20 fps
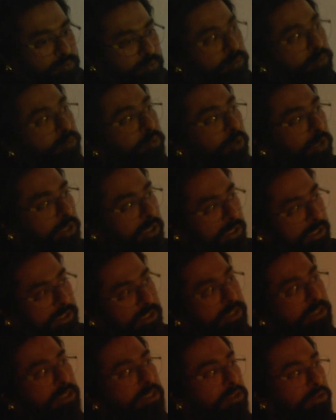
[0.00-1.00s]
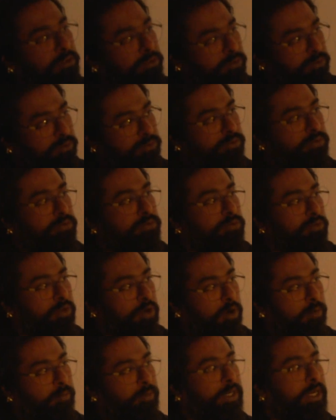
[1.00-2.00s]
will continue to
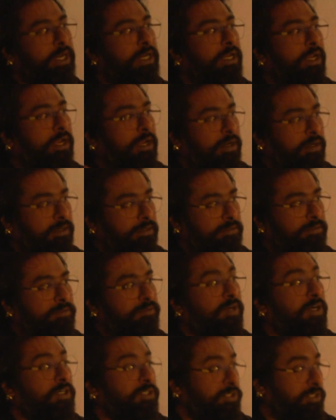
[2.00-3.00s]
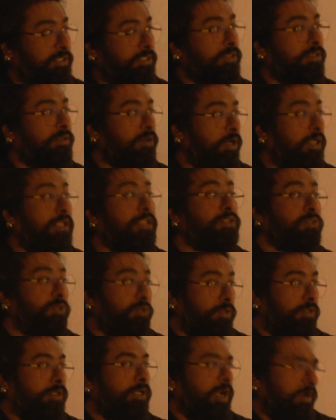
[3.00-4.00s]
operate and function on its
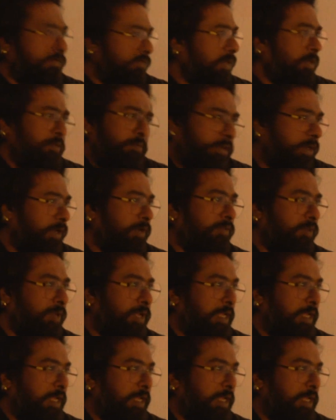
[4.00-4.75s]
own after a point of time.